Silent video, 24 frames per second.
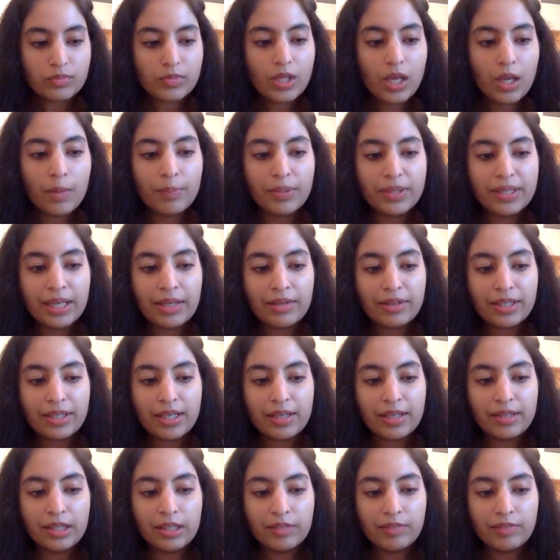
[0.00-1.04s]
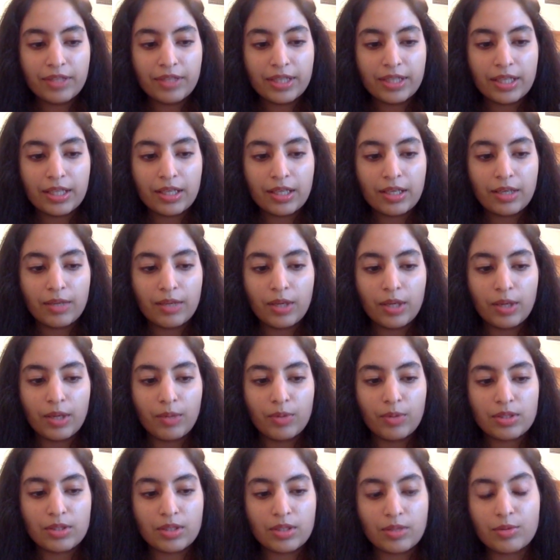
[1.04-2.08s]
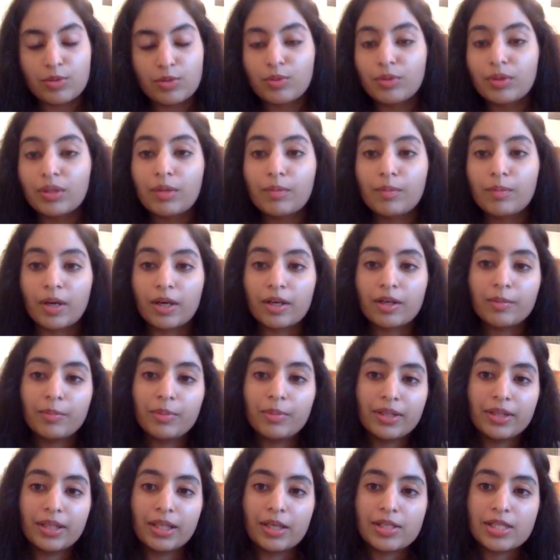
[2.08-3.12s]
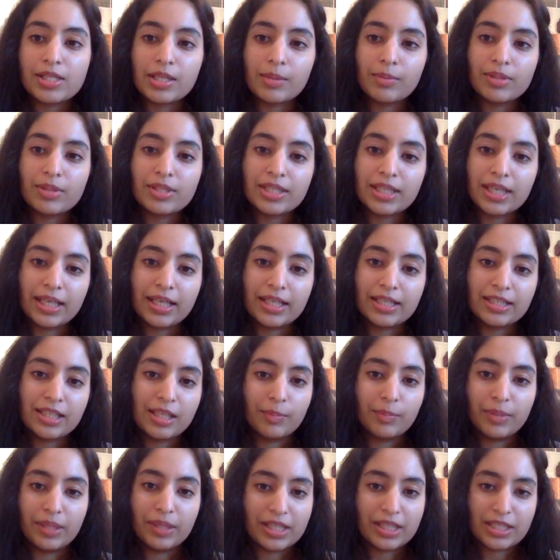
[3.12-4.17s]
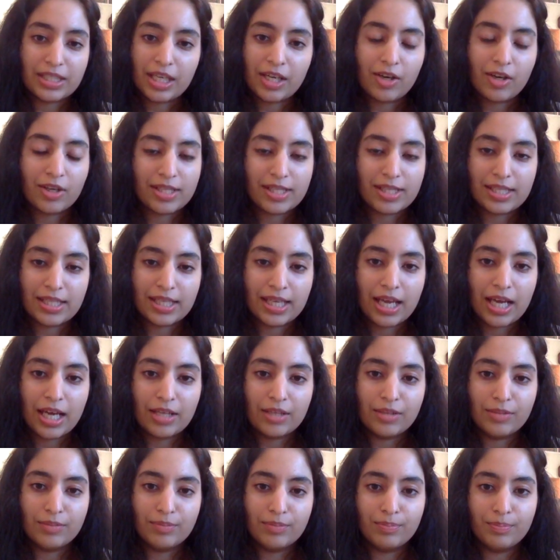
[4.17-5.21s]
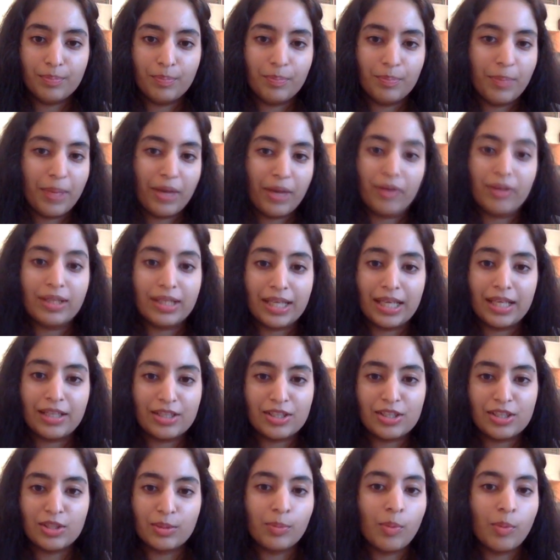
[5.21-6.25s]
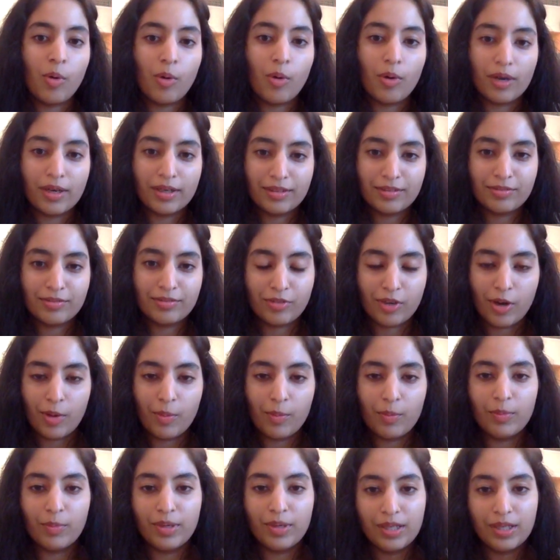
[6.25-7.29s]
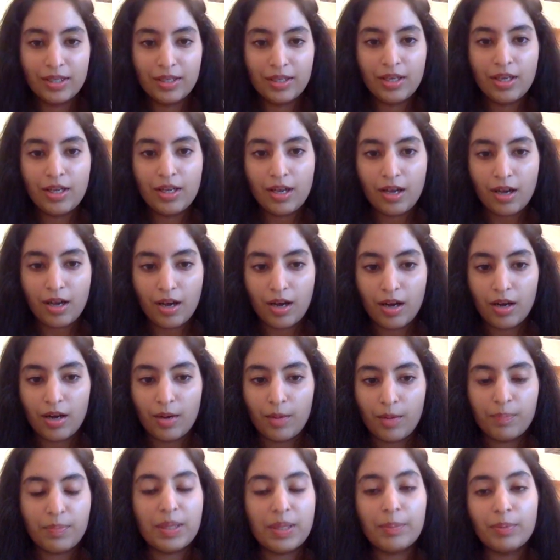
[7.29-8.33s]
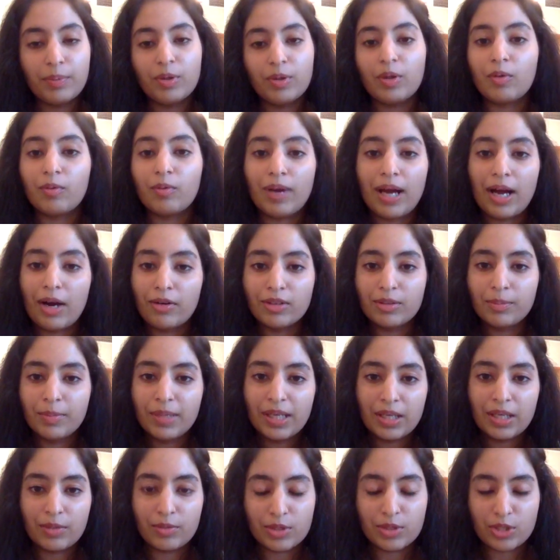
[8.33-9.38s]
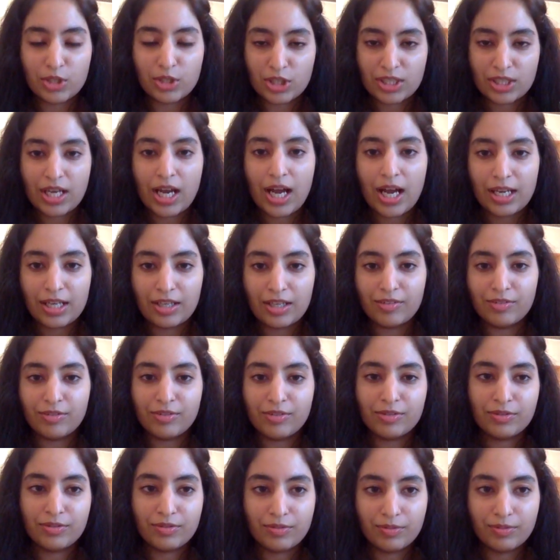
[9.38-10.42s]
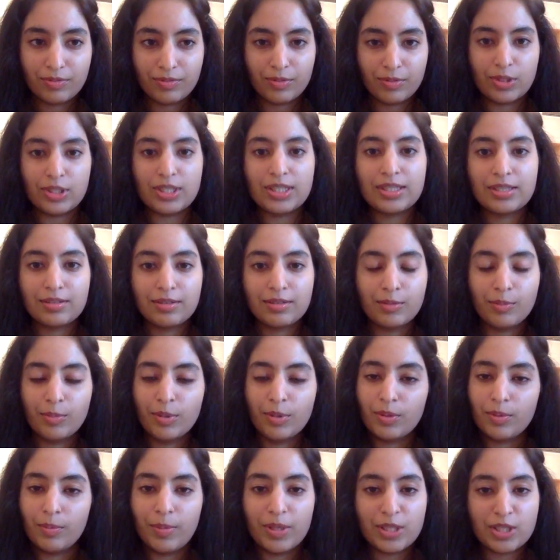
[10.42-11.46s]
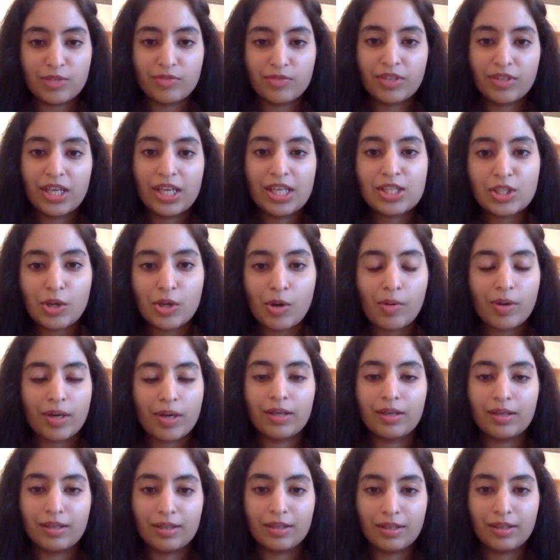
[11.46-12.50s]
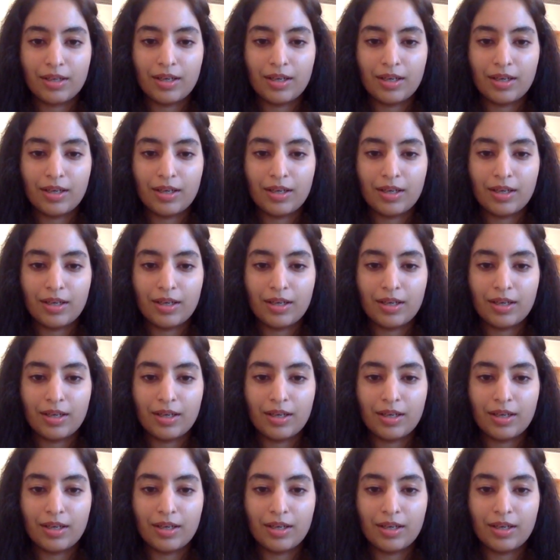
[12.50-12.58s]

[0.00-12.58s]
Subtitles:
But now that I think of it, it was really remarkable that I was able to get it done because I honestly had barely any support from people around me. It was just kind of bunch of kids going,